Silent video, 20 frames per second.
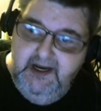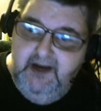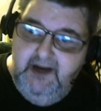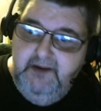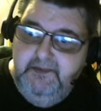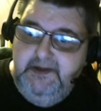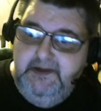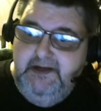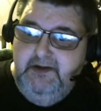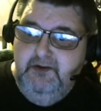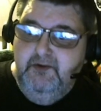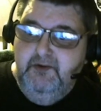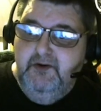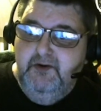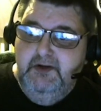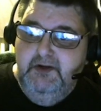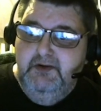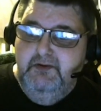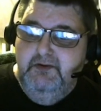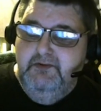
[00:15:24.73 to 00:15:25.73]
I mean, you
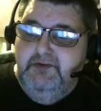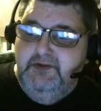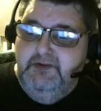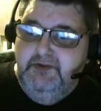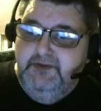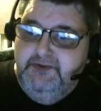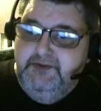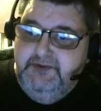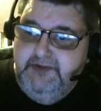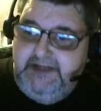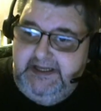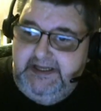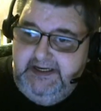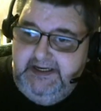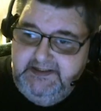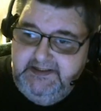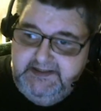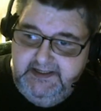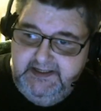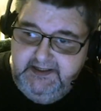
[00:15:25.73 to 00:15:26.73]
could use your
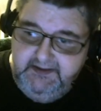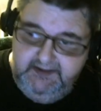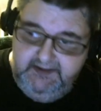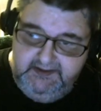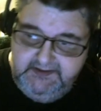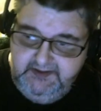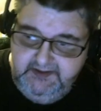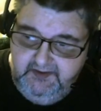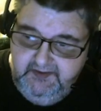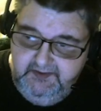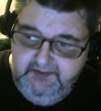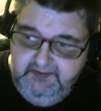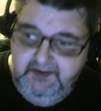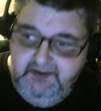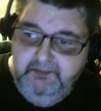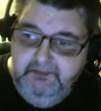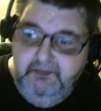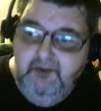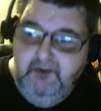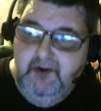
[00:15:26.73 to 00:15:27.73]
zucchini stick that's on the
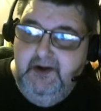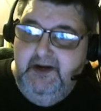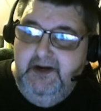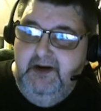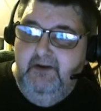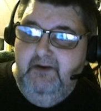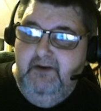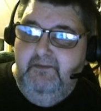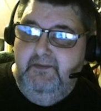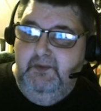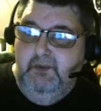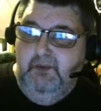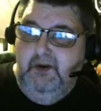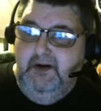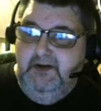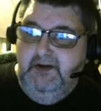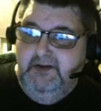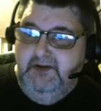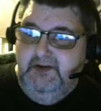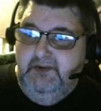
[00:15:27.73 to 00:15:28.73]
board here if you
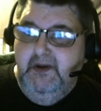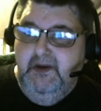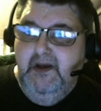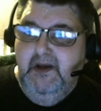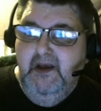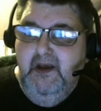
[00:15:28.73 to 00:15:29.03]
wanted to.